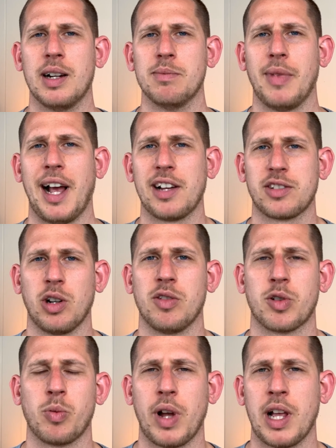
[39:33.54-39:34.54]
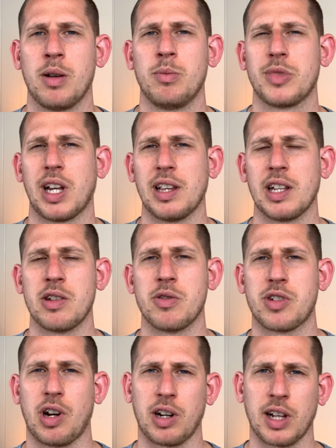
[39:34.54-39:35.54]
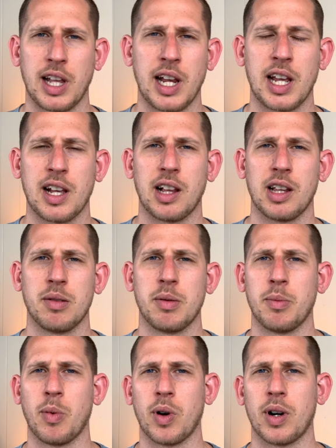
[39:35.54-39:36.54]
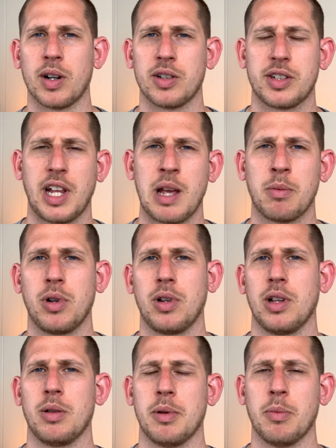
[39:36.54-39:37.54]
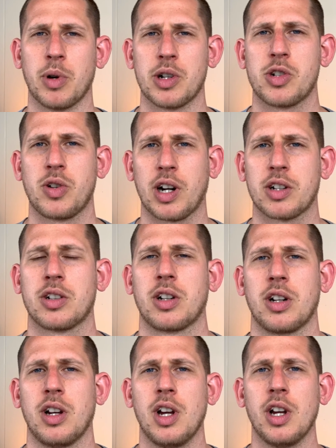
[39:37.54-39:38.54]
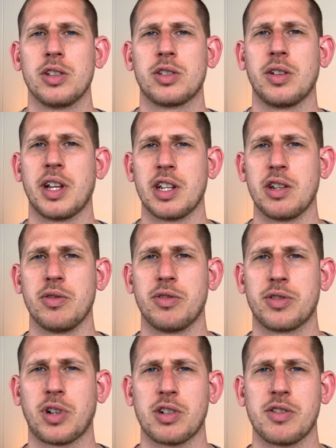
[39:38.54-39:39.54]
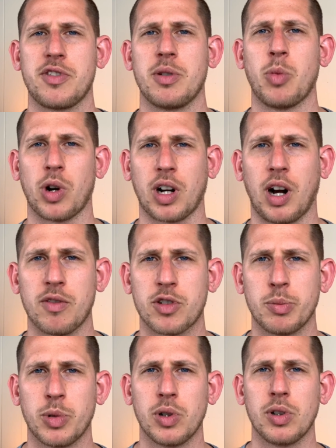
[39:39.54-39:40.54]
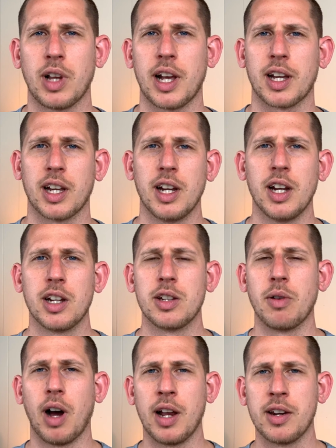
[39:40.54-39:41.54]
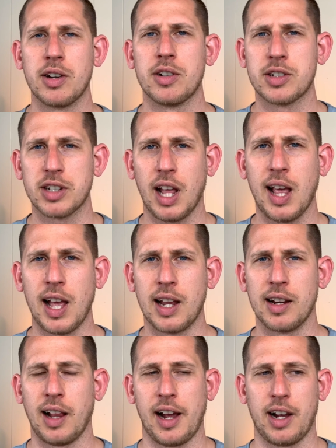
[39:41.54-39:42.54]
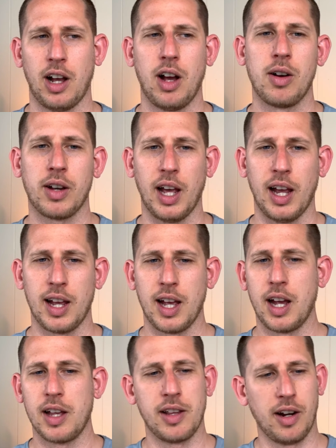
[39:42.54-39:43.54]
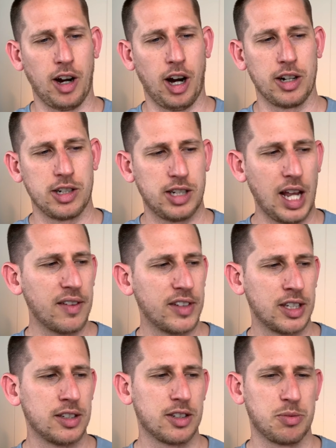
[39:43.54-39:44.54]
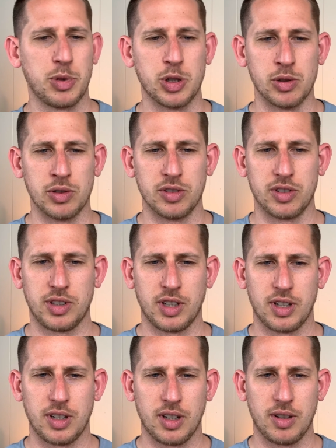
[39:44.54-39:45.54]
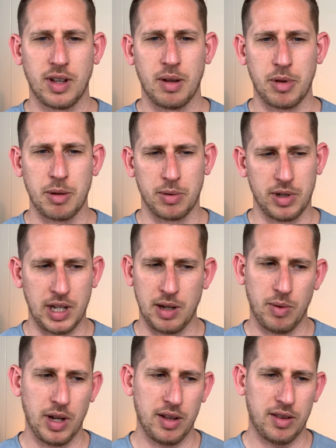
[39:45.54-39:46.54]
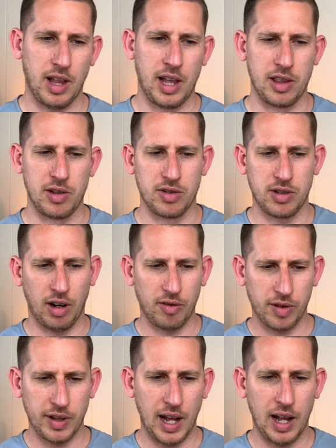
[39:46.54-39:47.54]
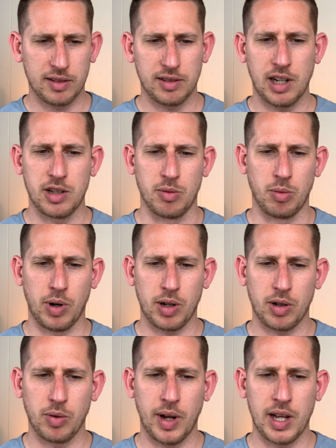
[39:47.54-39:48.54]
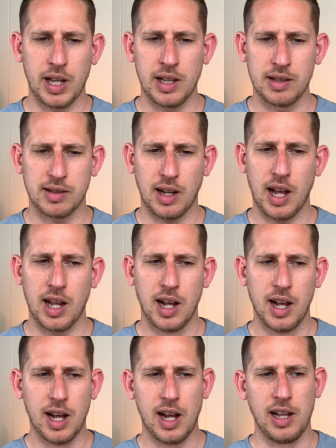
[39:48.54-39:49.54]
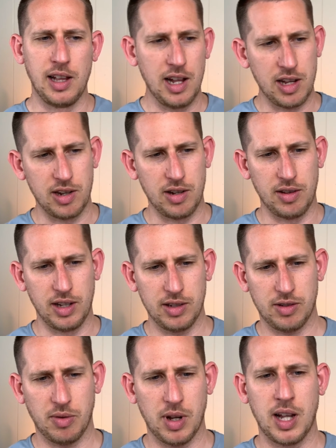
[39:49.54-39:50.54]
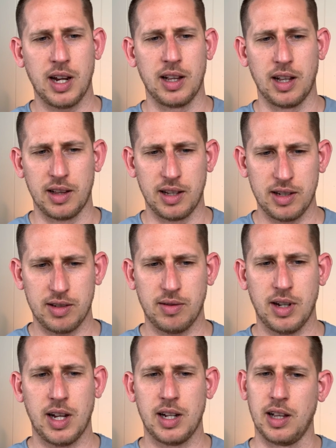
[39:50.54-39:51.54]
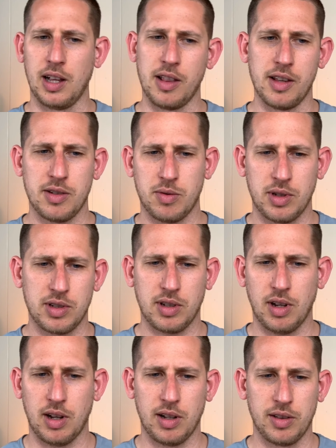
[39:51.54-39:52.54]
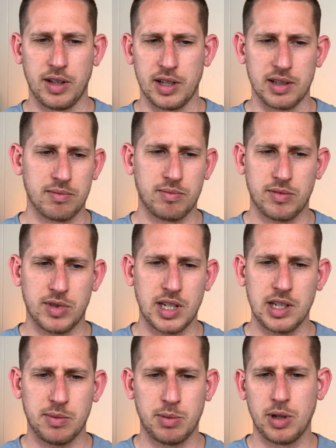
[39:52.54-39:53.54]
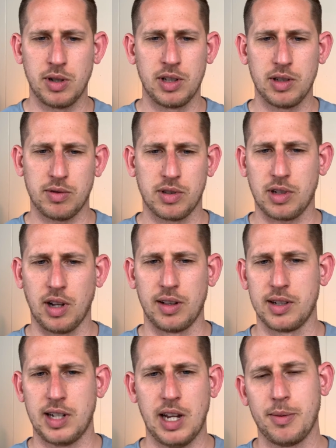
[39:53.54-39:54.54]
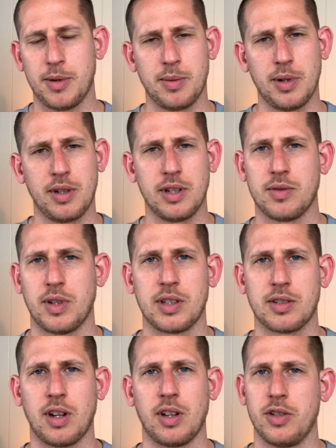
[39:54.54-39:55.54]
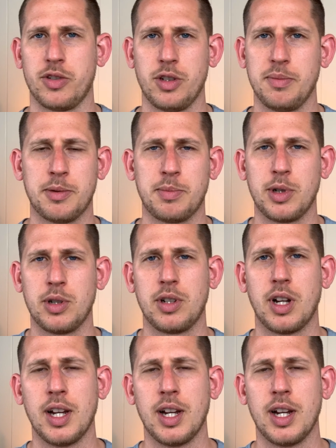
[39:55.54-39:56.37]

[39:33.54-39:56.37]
as overwhelmed, and then you start getting a little bit more stable, a little bit more structure, so that you start to feel more comfortable. Like you understand, like, okay, there are 7 spoons that people eat with, and you start from the outside, you work your way inside, and then you do this one, and then this one, and then this one's called the teaspoon, this one's called the tablespoon, this one's called the soup spoon.